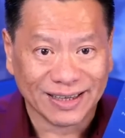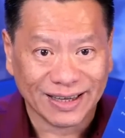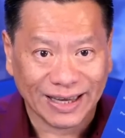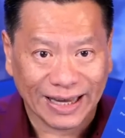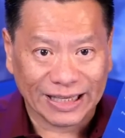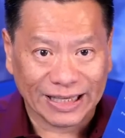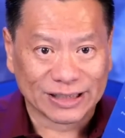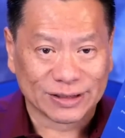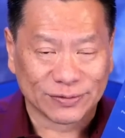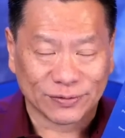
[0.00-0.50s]

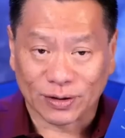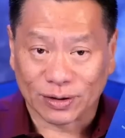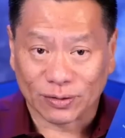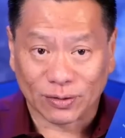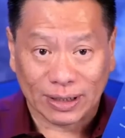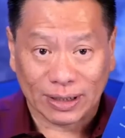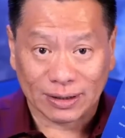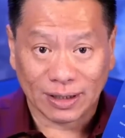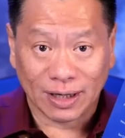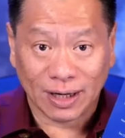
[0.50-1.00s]
it's for
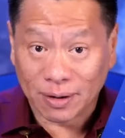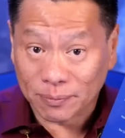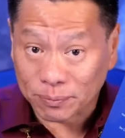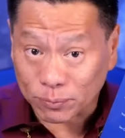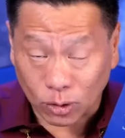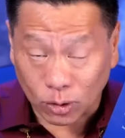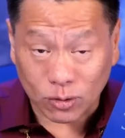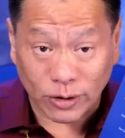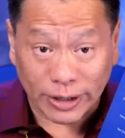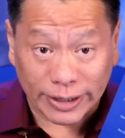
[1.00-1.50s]
what?
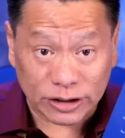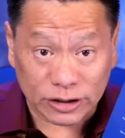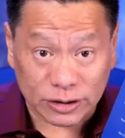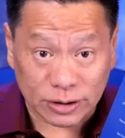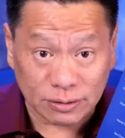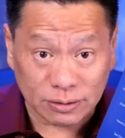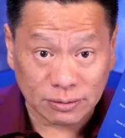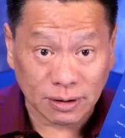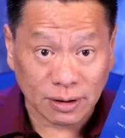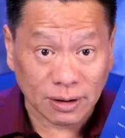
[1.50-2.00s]

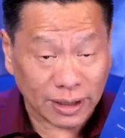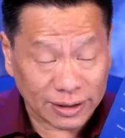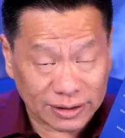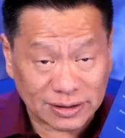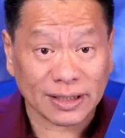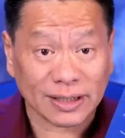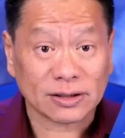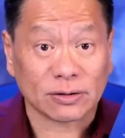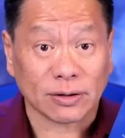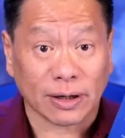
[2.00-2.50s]
Procreation and
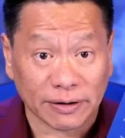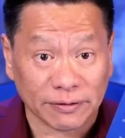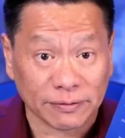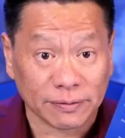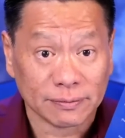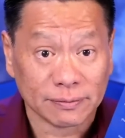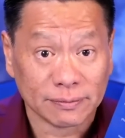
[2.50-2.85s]
sex drive.